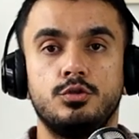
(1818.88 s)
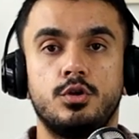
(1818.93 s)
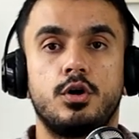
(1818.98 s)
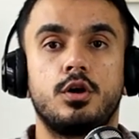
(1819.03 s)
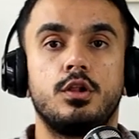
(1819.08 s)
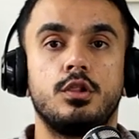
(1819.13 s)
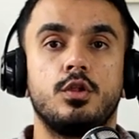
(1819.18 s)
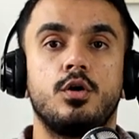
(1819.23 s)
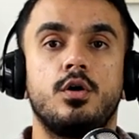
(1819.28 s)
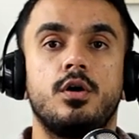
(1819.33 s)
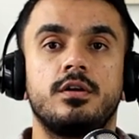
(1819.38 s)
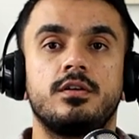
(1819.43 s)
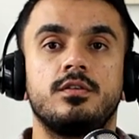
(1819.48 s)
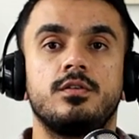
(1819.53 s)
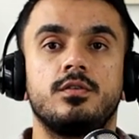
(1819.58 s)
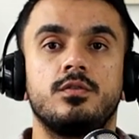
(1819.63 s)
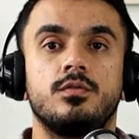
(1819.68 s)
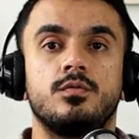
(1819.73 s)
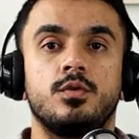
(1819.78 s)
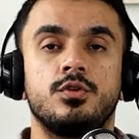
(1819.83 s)
Not a lot
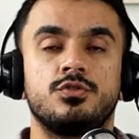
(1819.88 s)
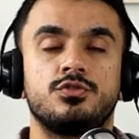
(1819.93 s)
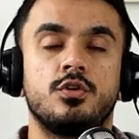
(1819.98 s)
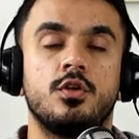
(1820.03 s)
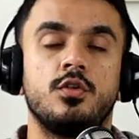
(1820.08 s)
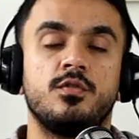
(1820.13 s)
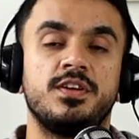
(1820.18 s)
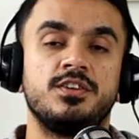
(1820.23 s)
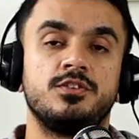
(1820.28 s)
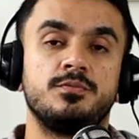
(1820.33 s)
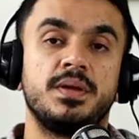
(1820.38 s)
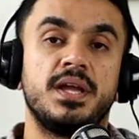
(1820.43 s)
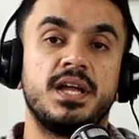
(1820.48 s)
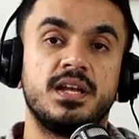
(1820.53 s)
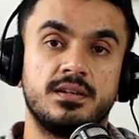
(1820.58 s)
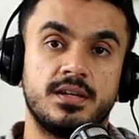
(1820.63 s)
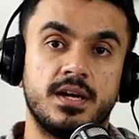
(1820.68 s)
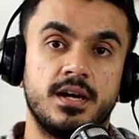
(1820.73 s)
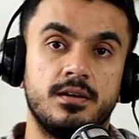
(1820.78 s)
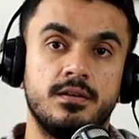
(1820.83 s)
was always
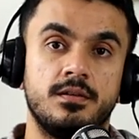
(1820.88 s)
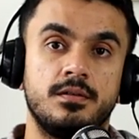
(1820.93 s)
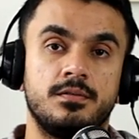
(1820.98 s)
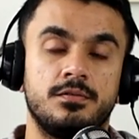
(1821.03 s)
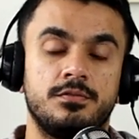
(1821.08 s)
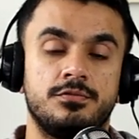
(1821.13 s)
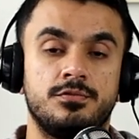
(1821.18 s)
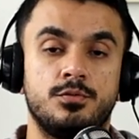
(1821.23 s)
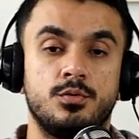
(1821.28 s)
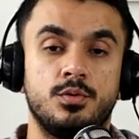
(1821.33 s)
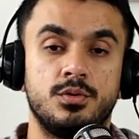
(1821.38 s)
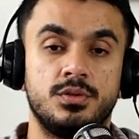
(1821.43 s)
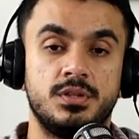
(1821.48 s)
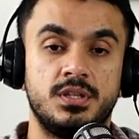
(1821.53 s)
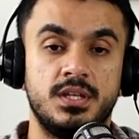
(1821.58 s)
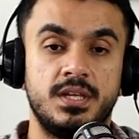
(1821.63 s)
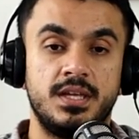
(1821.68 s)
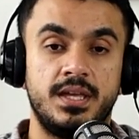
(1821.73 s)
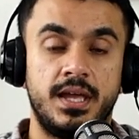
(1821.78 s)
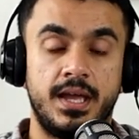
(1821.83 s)
being done for
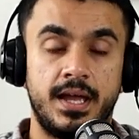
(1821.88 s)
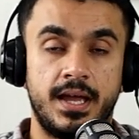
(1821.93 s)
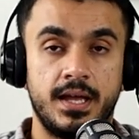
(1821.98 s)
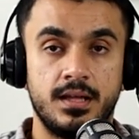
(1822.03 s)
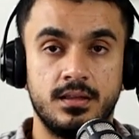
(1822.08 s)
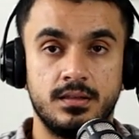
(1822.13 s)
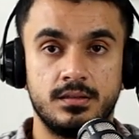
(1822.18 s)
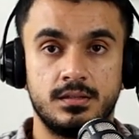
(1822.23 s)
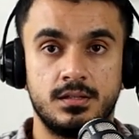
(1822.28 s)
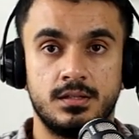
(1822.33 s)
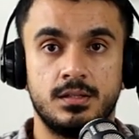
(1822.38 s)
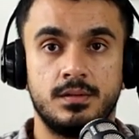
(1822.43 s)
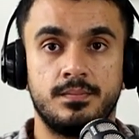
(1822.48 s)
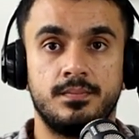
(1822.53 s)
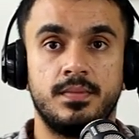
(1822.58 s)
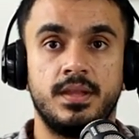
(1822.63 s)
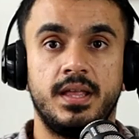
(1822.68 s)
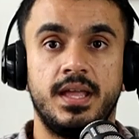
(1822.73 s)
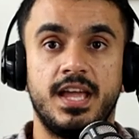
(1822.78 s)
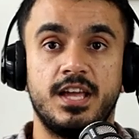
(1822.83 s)
the health
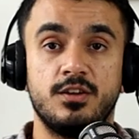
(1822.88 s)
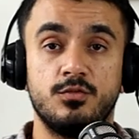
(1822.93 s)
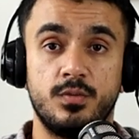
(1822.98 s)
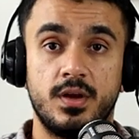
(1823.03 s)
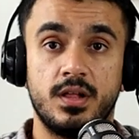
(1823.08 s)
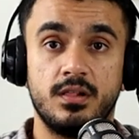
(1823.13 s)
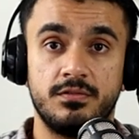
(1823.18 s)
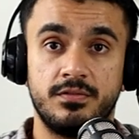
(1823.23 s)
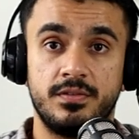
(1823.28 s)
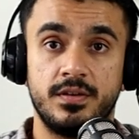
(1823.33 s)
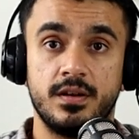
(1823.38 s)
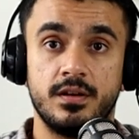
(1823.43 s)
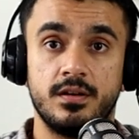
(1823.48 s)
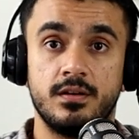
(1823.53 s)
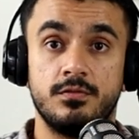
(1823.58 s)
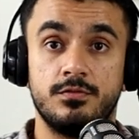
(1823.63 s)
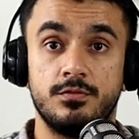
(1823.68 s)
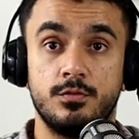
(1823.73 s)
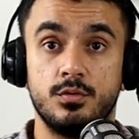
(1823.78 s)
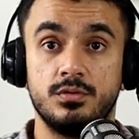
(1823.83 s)
and
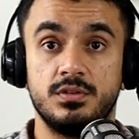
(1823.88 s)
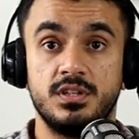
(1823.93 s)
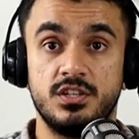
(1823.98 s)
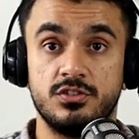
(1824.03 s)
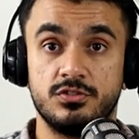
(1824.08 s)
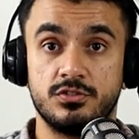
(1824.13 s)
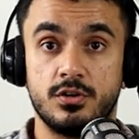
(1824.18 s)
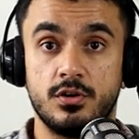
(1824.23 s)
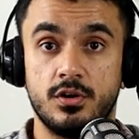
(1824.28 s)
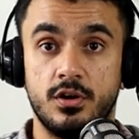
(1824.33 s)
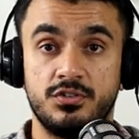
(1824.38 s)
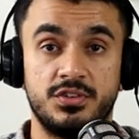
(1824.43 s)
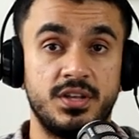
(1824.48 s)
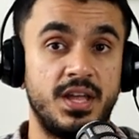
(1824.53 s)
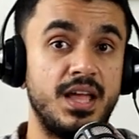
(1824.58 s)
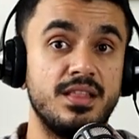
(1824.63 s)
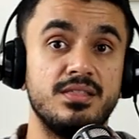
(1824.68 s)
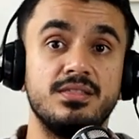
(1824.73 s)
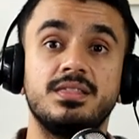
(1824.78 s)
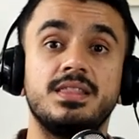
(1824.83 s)
welfare for these dogs,
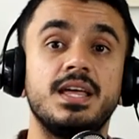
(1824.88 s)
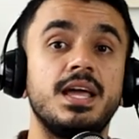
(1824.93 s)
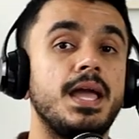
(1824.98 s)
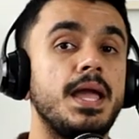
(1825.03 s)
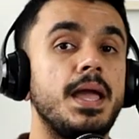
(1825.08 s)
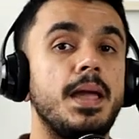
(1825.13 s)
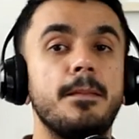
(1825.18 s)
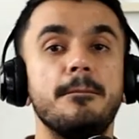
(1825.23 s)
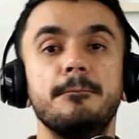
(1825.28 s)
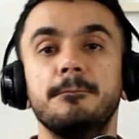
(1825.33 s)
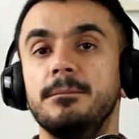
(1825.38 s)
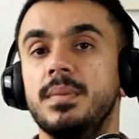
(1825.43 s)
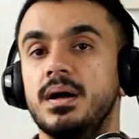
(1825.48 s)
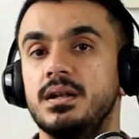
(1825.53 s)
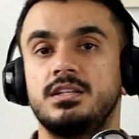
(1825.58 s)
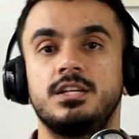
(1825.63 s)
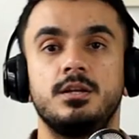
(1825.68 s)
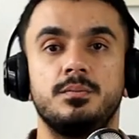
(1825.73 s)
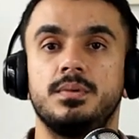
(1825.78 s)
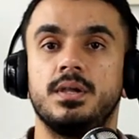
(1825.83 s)
and they
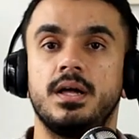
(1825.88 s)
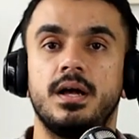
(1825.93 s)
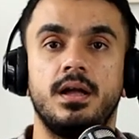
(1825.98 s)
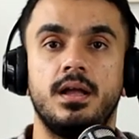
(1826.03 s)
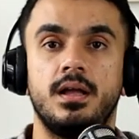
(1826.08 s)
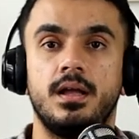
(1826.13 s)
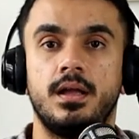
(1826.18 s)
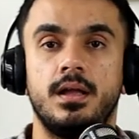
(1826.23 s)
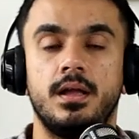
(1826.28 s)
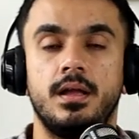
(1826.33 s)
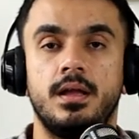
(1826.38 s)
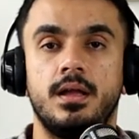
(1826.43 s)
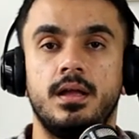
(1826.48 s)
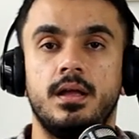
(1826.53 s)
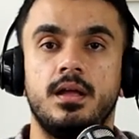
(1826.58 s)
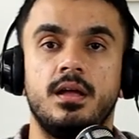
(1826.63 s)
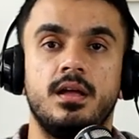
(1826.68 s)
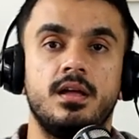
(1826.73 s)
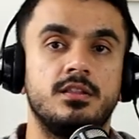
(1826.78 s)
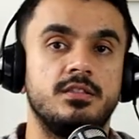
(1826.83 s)
multiply.
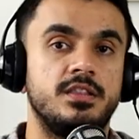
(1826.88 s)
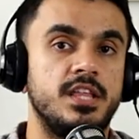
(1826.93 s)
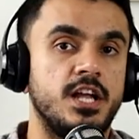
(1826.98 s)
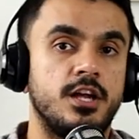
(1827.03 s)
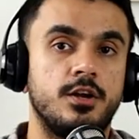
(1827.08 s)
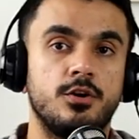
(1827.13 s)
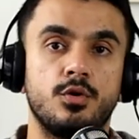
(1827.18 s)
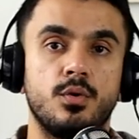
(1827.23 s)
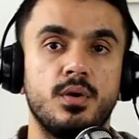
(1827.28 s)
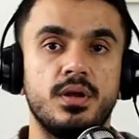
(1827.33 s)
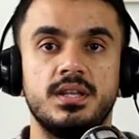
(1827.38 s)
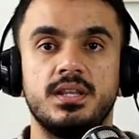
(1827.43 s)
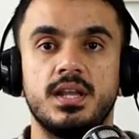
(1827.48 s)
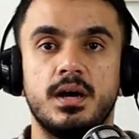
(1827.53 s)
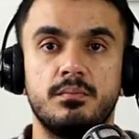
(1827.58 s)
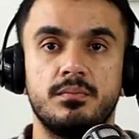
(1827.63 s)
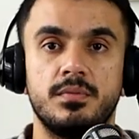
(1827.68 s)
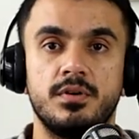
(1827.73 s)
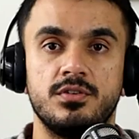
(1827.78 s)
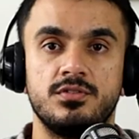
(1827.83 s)
They grow in
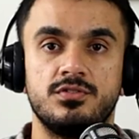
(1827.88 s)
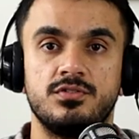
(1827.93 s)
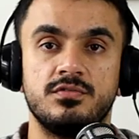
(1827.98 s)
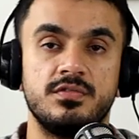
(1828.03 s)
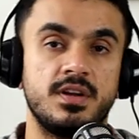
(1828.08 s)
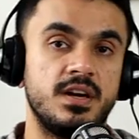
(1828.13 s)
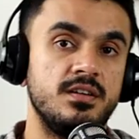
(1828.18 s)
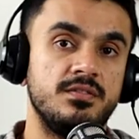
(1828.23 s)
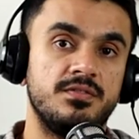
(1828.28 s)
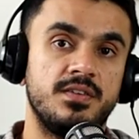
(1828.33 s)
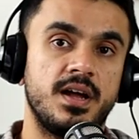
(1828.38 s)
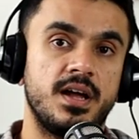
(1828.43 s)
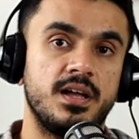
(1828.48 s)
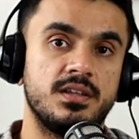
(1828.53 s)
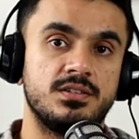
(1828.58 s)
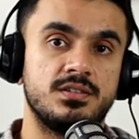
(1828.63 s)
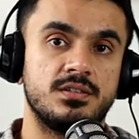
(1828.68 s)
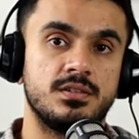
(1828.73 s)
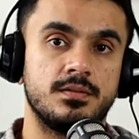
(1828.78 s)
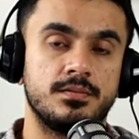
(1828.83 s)
numbers very
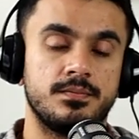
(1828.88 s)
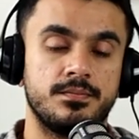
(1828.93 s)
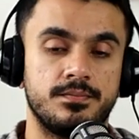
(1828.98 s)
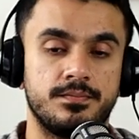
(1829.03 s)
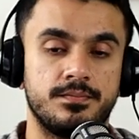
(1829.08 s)
fast.